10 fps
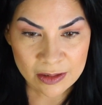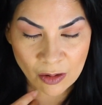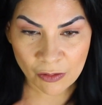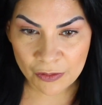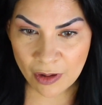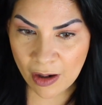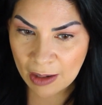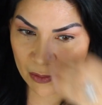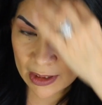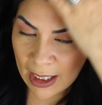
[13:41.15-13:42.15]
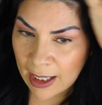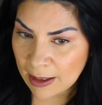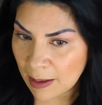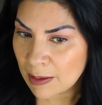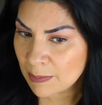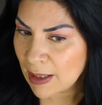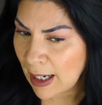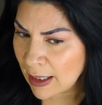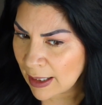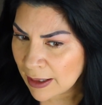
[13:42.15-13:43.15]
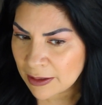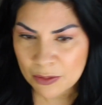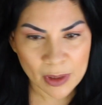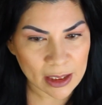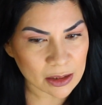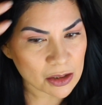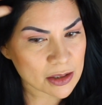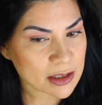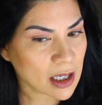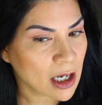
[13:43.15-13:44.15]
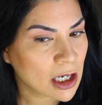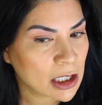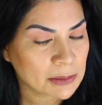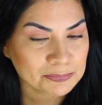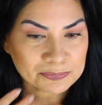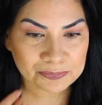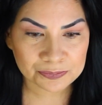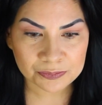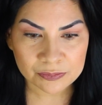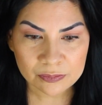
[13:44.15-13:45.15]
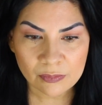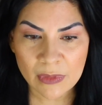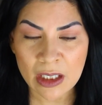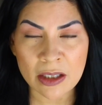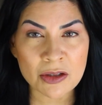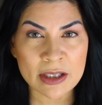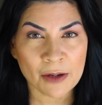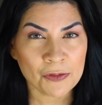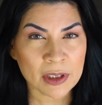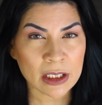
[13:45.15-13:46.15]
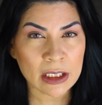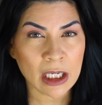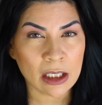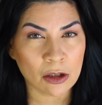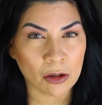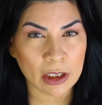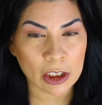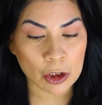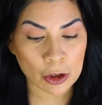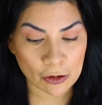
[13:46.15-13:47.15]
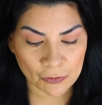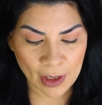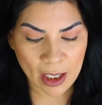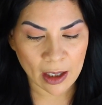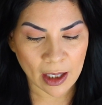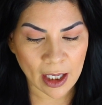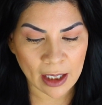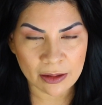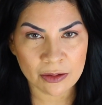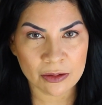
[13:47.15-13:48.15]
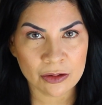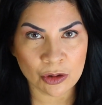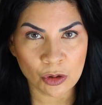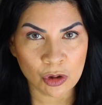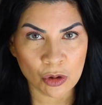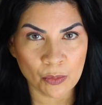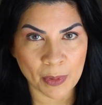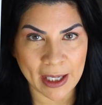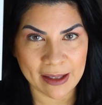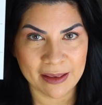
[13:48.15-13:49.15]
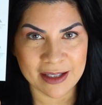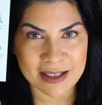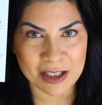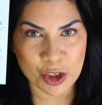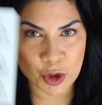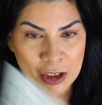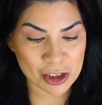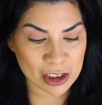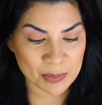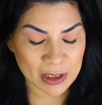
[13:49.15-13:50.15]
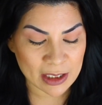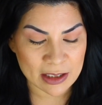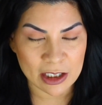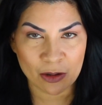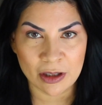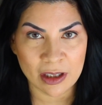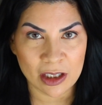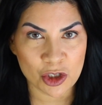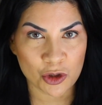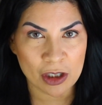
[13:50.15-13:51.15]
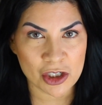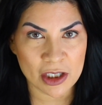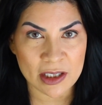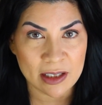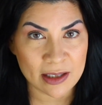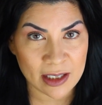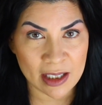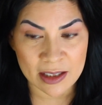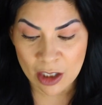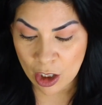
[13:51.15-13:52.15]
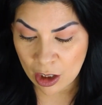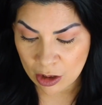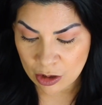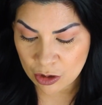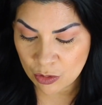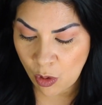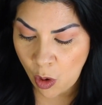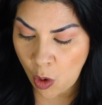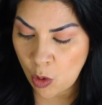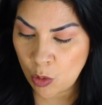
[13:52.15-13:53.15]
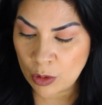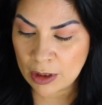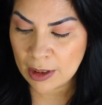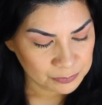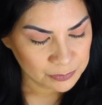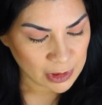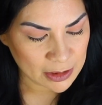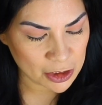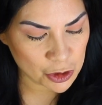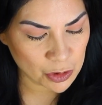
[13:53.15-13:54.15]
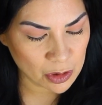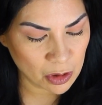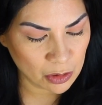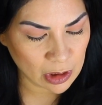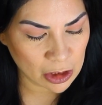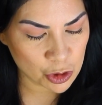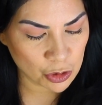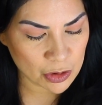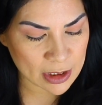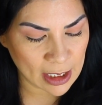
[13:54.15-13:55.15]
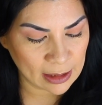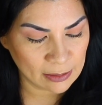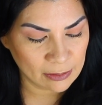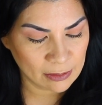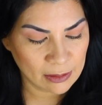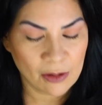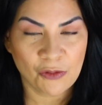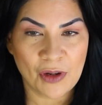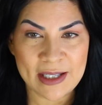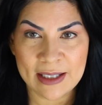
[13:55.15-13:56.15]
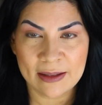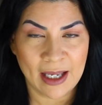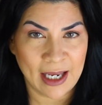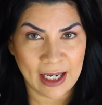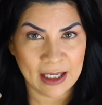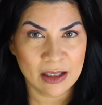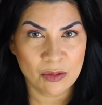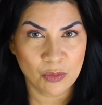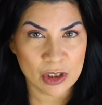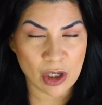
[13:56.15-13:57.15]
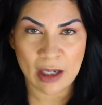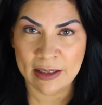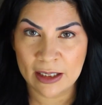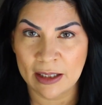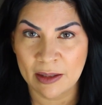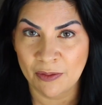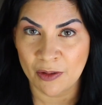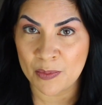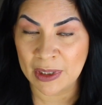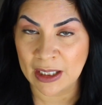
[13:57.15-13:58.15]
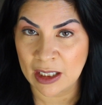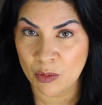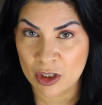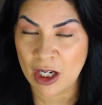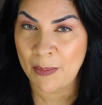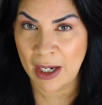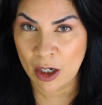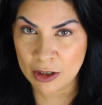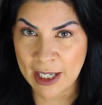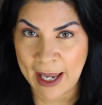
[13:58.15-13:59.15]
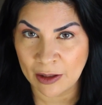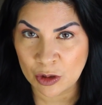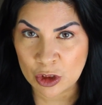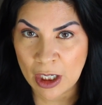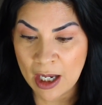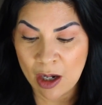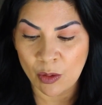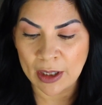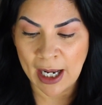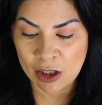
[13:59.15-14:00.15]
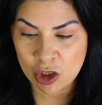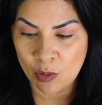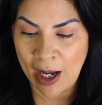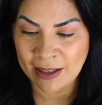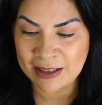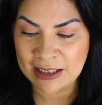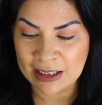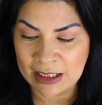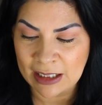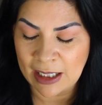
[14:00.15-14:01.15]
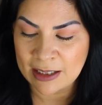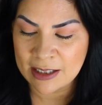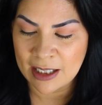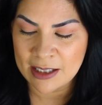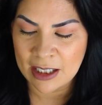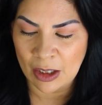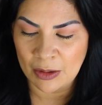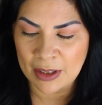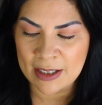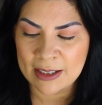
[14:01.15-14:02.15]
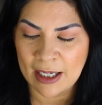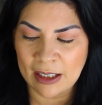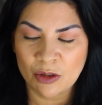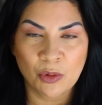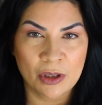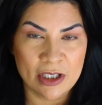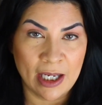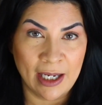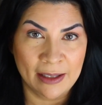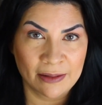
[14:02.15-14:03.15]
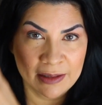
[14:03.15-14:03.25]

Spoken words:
Overall, I like the way it looks. There's definitely a learning curve, and don't go by this instructions, because here on the instructions it says to hold the digital control side facing the head, which I did at the very beginning, which got my hair tangled, when actuality it says here this side towards head.